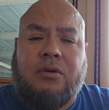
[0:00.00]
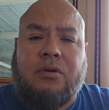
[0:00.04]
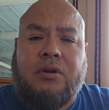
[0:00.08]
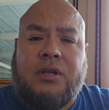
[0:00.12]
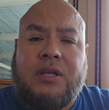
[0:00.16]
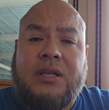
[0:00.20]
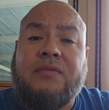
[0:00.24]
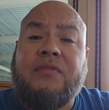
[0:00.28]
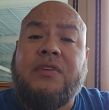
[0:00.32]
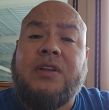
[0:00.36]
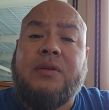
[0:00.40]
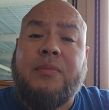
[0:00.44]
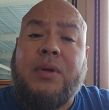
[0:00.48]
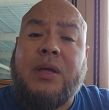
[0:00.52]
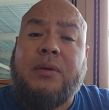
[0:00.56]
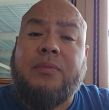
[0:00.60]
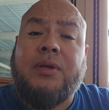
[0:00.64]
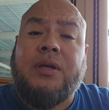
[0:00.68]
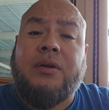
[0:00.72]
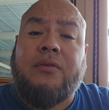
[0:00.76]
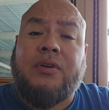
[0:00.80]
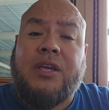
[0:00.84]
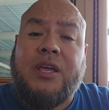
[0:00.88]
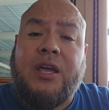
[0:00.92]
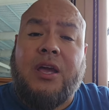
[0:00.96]
or even
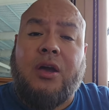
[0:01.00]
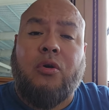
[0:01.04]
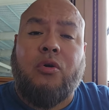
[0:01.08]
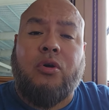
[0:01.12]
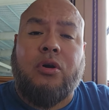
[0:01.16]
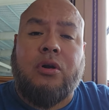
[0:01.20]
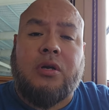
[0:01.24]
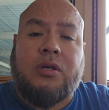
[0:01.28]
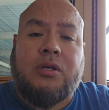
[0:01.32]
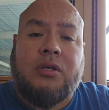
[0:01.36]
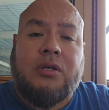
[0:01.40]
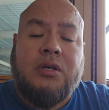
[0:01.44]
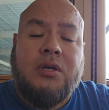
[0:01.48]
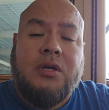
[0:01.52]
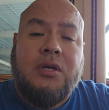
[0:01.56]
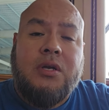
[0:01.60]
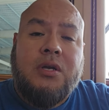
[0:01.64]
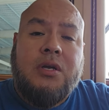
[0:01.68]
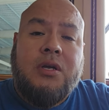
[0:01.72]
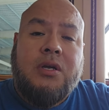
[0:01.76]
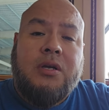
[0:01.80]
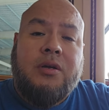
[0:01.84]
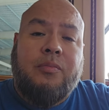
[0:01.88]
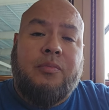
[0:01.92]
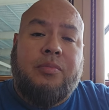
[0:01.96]
maybe a Kahle hook.
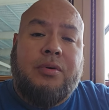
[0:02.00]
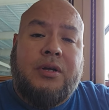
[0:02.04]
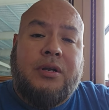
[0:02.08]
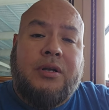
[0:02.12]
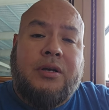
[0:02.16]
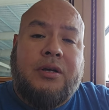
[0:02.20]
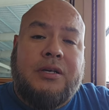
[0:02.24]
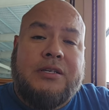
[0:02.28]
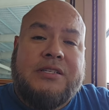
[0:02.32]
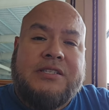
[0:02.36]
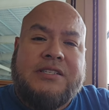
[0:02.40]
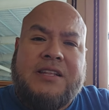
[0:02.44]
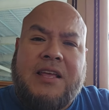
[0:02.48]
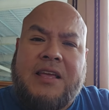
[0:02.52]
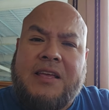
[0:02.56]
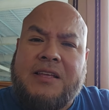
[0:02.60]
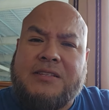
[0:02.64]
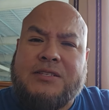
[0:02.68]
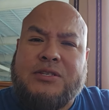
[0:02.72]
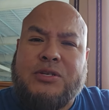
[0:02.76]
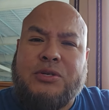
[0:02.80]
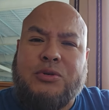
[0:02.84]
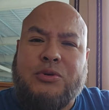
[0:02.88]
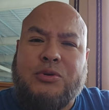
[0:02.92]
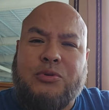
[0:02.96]
But uh,
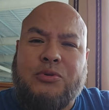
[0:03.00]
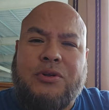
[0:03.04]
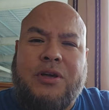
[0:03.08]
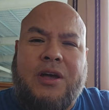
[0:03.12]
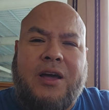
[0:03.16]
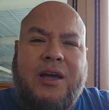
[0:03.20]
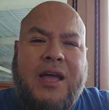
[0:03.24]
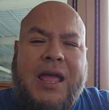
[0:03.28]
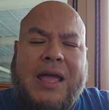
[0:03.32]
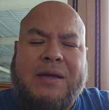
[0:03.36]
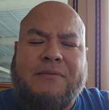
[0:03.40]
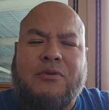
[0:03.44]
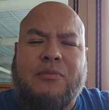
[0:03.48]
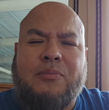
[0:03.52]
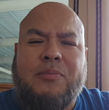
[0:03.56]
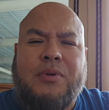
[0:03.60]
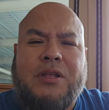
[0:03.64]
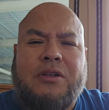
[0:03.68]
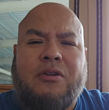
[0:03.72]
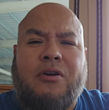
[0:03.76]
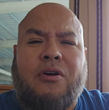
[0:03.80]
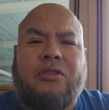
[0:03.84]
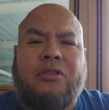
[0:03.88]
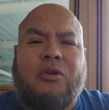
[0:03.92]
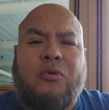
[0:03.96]
stay tuned. I haven't
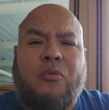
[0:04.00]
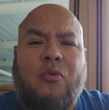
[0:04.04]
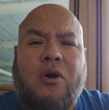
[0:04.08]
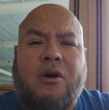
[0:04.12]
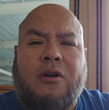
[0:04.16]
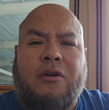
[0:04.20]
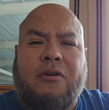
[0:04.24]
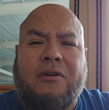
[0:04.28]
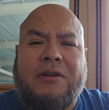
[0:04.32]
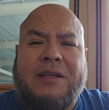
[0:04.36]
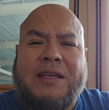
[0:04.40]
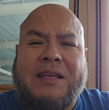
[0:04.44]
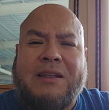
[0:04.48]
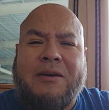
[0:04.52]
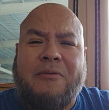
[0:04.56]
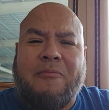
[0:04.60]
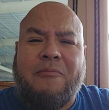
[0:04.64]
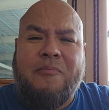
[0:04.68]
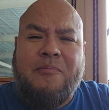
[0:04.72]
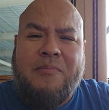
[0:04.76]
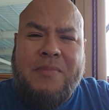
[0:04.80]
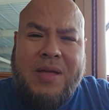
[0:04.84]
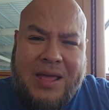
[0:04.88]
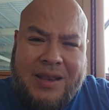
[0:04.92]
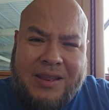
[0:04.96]
been on the water in a
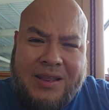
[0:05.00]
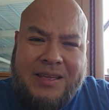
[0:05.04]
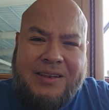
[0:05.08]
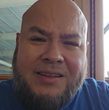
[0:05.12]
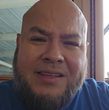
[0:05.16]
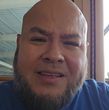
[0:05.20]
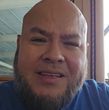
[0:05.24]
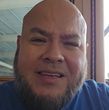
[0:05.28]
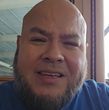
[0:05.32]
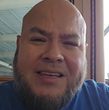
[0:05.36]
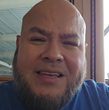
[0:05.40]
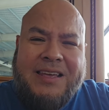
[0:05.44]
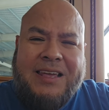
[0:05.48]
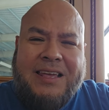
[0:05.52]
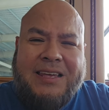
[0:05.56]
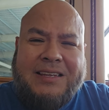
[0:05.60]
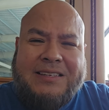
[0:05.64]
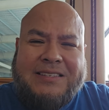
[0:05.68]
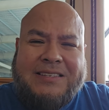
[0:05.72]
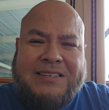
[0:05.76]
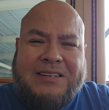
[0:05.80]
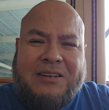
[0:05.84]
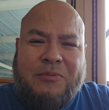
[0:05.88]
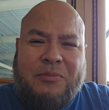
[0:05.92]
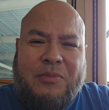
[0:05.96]
minute.
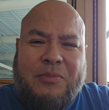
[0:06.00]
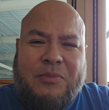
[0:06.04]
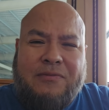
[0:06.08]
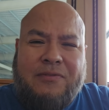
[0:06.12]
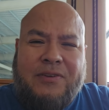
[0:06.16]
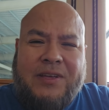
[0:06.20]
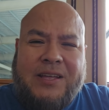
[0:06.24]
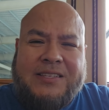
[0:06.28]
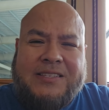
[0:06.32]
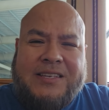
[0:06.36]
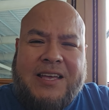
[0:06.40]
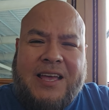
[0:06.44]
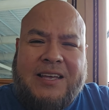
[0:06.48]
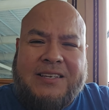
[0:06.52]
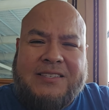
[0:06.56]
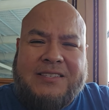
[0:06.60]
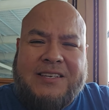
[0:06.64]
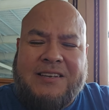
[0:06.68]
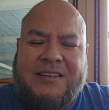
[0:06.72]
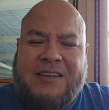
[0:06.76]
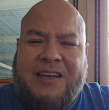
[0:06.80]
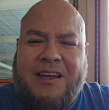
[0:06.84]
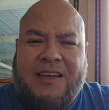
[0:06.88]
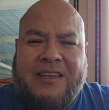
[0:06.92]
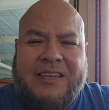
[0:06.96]
It's going to be
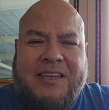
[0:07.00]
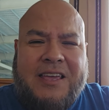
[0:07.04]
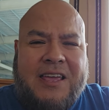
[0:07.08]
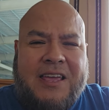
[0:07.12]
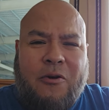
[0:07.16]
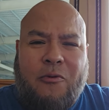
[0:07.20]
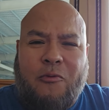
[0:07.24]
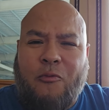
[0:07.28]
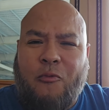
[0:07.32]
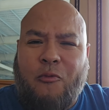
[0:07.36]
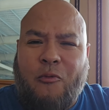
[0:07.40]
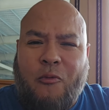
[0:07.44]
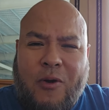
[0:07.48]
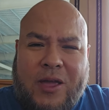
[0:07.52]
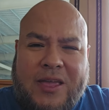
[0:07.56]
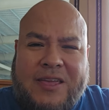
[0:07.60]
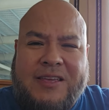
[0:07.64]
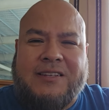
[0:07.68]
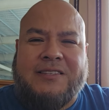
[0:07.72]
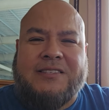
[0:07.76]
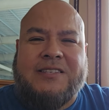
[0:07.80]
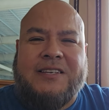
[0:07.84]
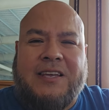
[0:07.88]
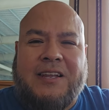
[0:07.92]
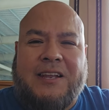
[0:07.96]
fantastic. I can't
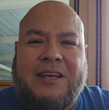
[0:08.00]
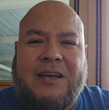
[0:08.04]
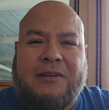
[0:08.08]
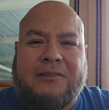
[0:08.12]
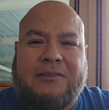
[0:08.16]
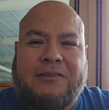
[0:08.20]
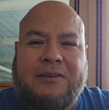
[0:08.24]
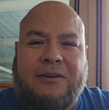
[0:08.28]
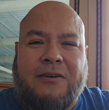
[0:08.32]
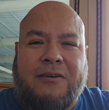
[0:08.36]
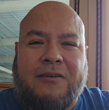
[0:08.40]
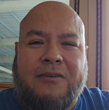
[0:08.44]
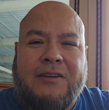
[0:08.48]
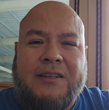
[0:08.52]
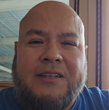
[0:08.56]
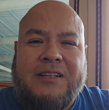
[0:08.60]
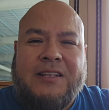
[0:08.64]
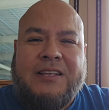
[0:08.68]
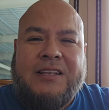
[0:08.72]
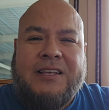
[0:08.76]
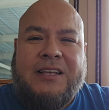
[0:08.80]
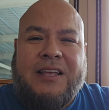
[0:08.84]
wait to get out there